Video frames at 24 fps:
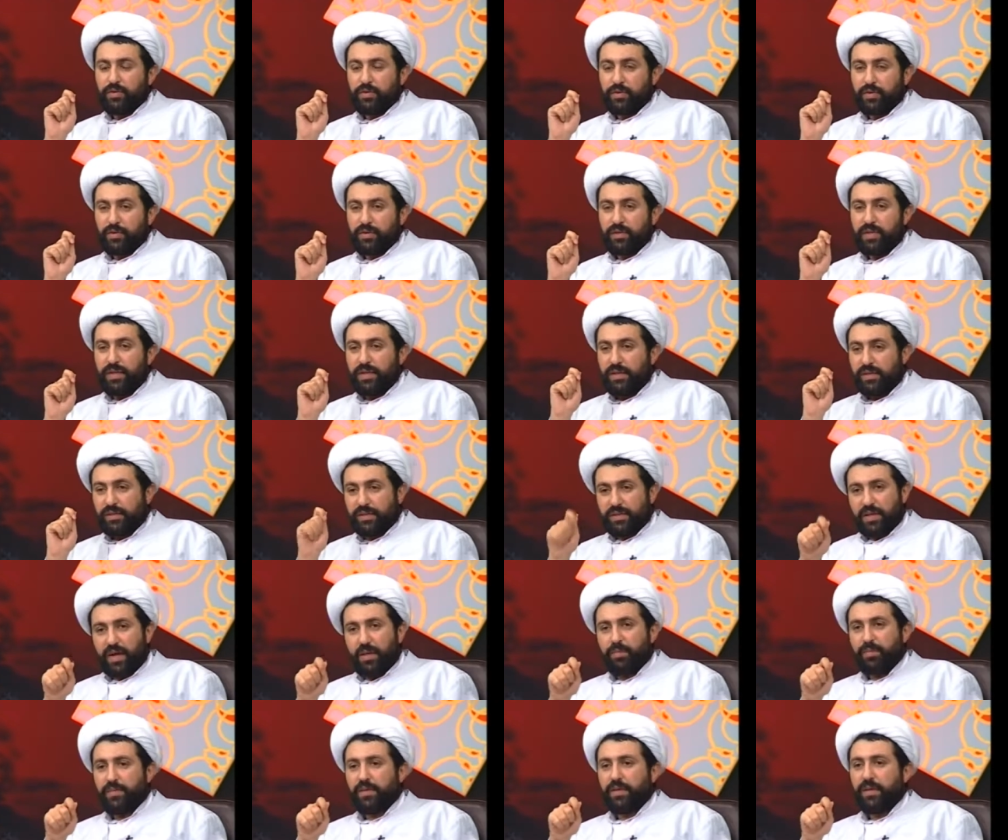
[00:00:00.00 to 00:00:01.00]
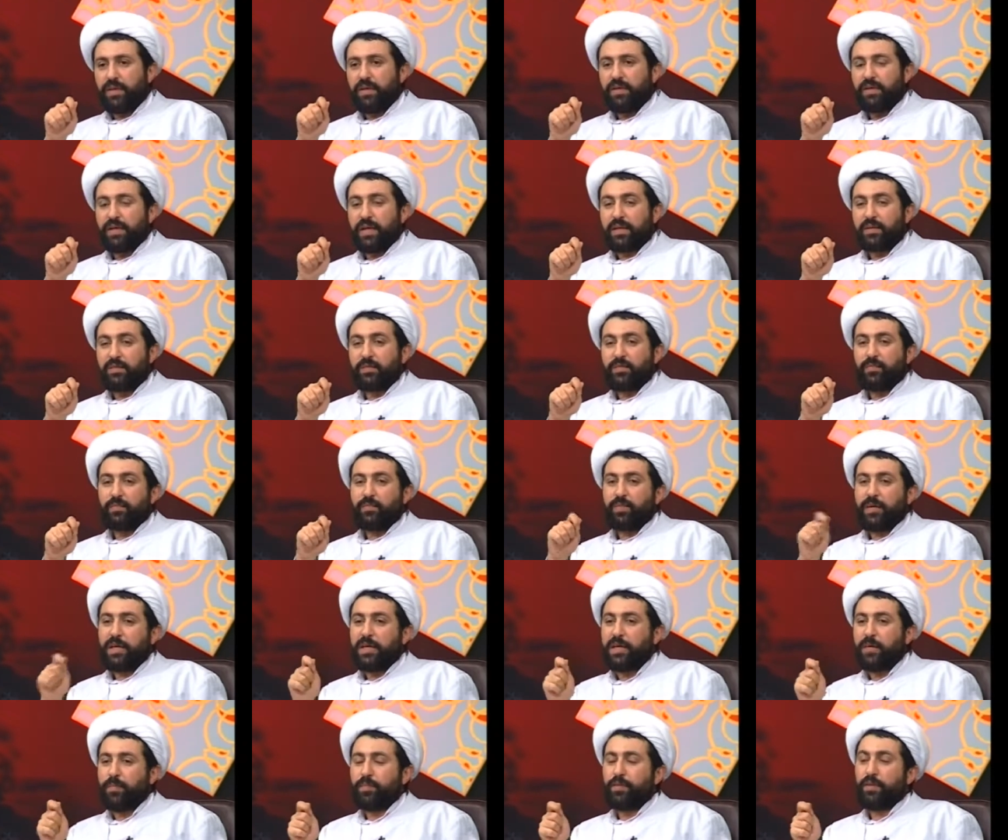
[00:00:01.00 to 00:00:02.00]
did something that
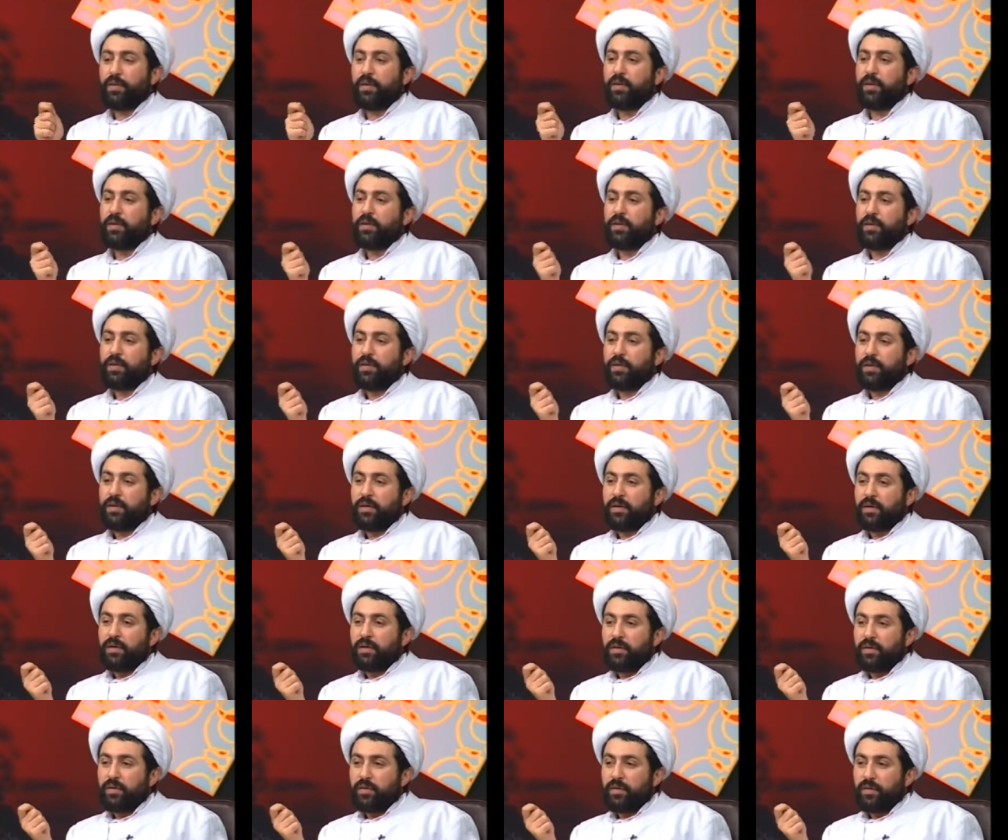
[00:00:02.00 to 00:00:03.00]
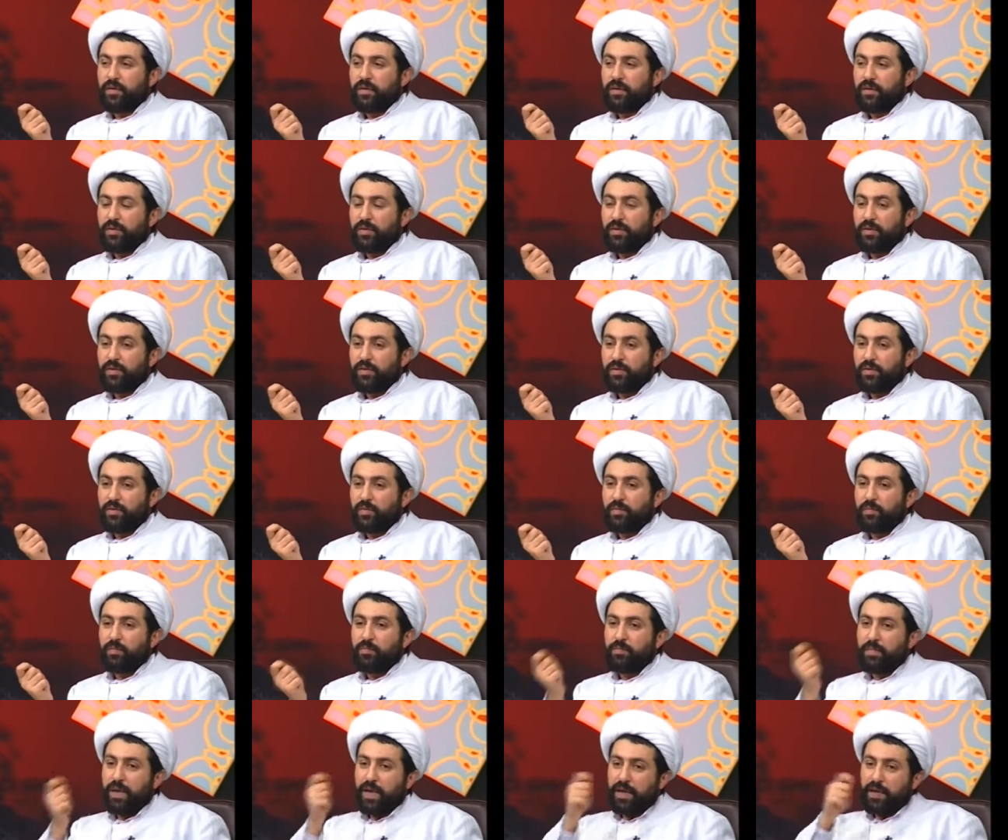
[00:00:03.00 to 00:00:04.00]
people
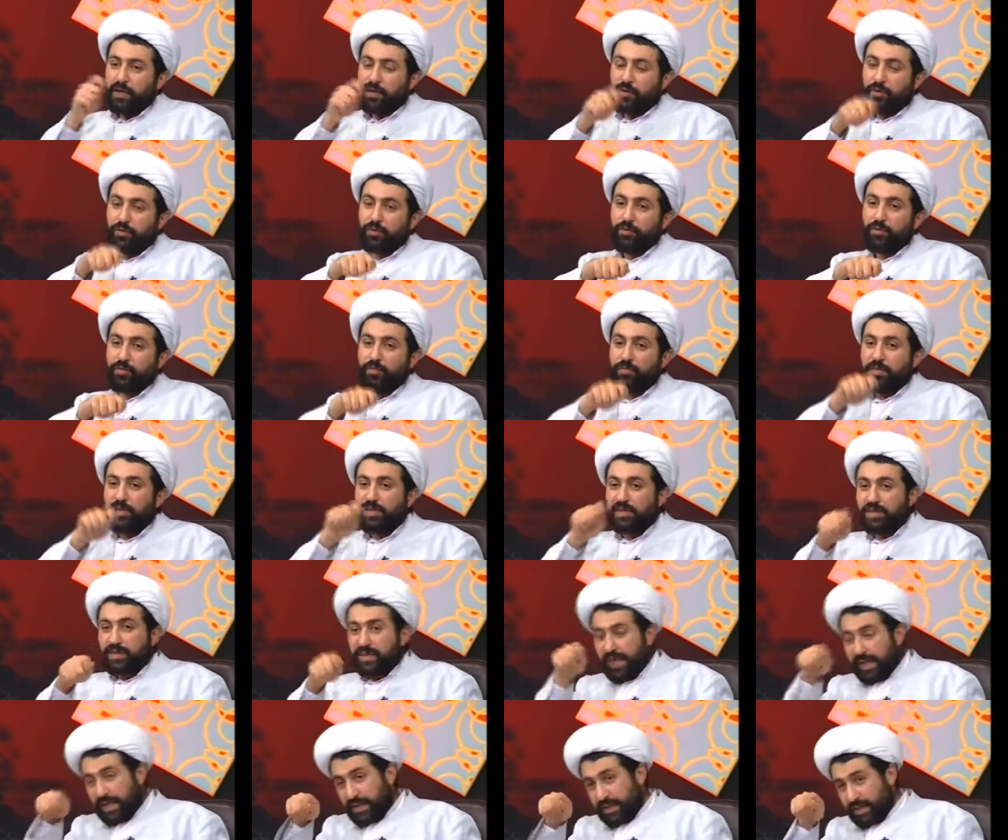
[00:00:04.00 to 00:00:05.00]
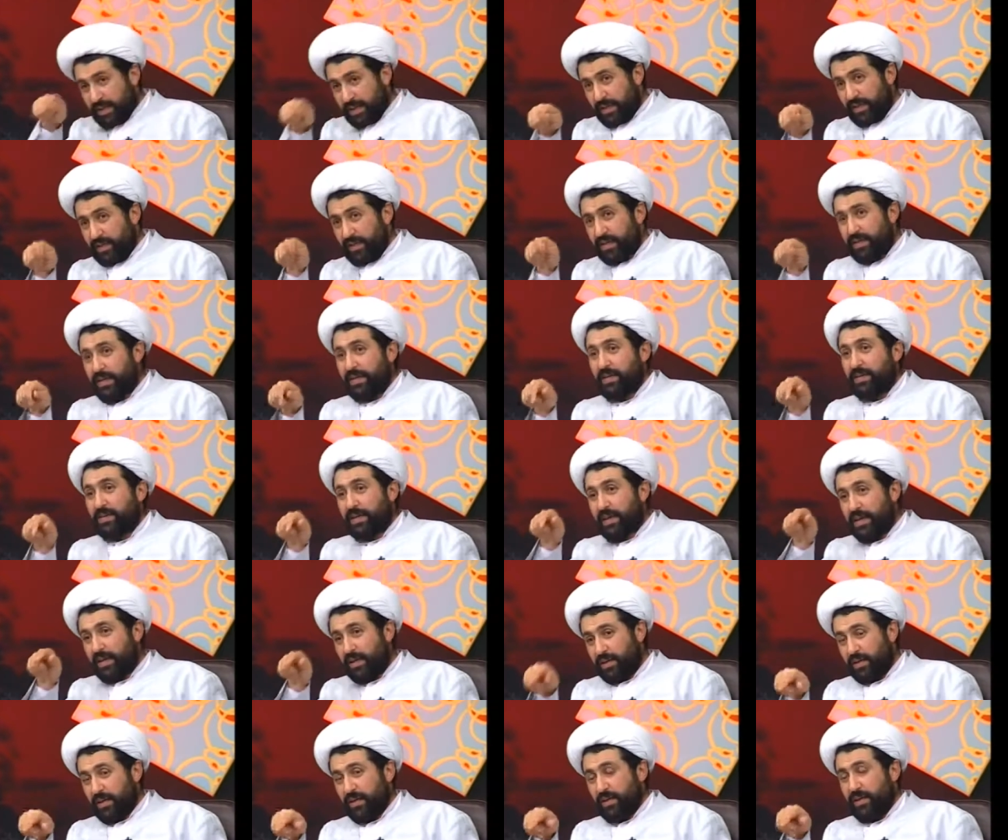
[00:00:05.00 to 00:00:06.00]
may could mistakenly
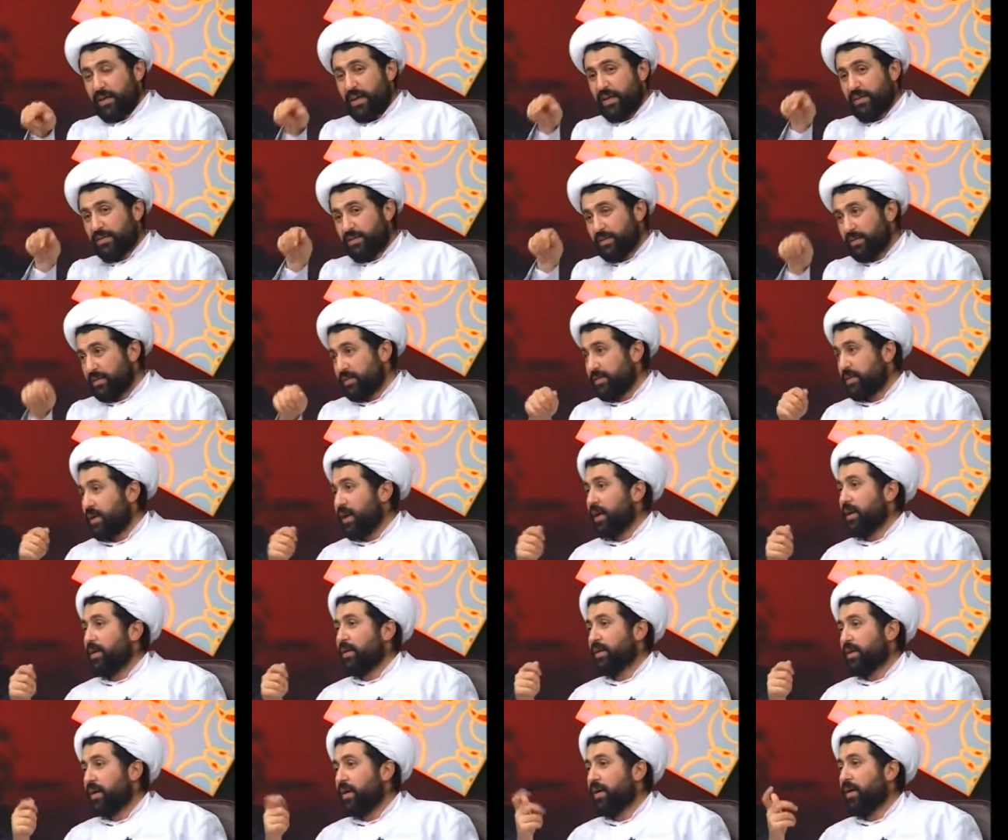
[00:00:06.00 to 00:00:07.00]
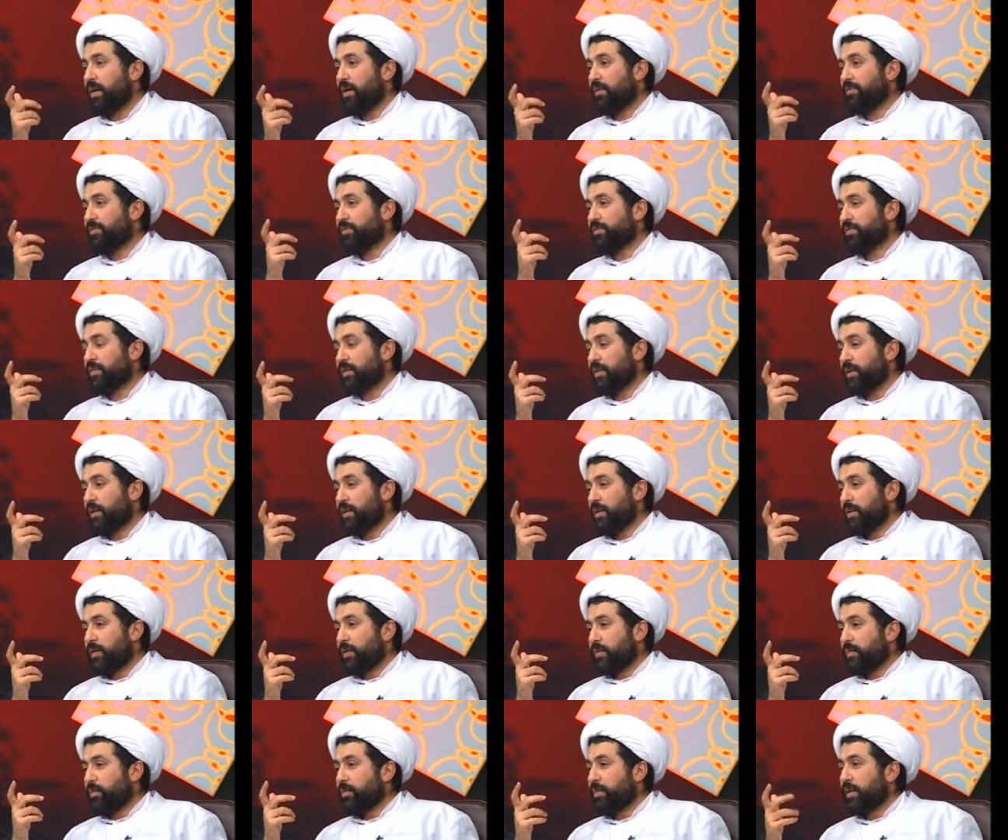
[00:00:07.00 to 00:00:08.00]
take it as a sign of
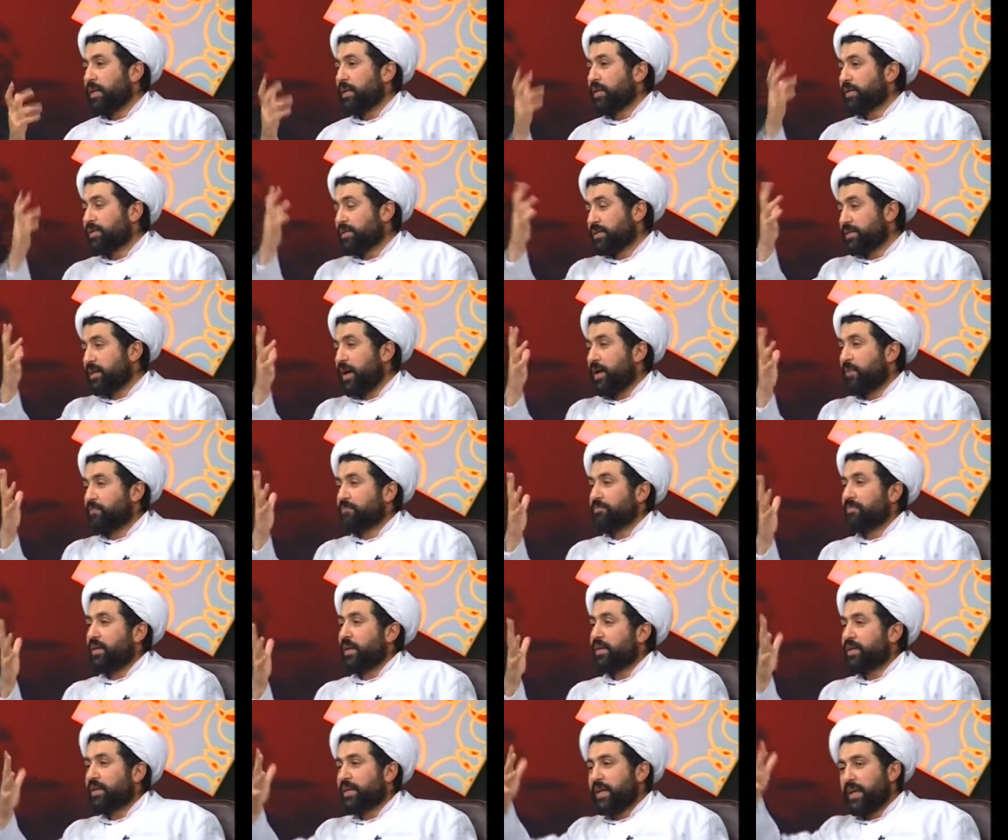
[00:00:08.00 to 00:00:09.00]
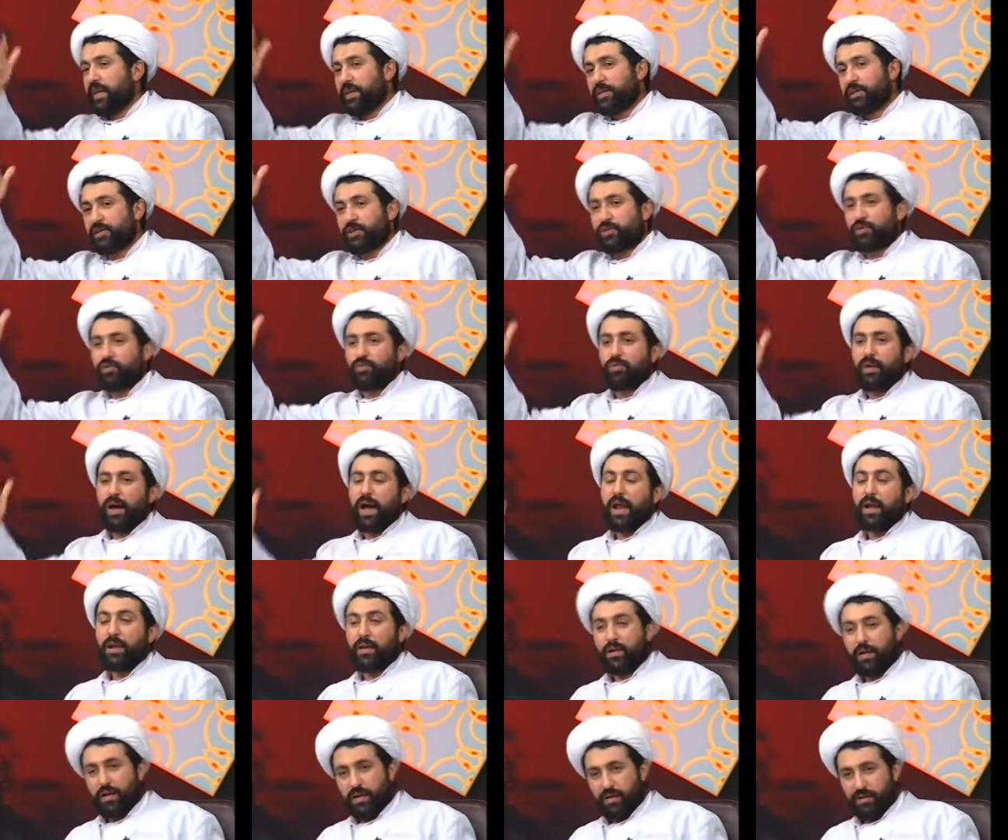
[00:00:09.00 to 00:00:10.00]
being someone next to
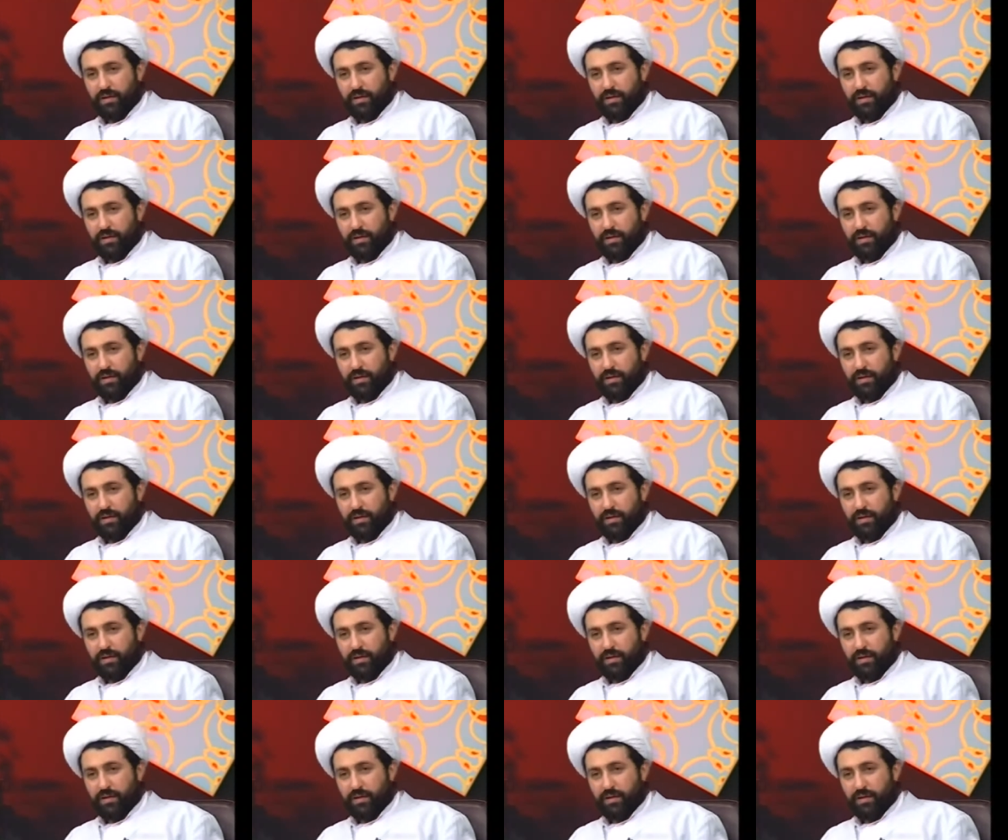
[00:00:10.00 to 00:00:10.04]
Allah.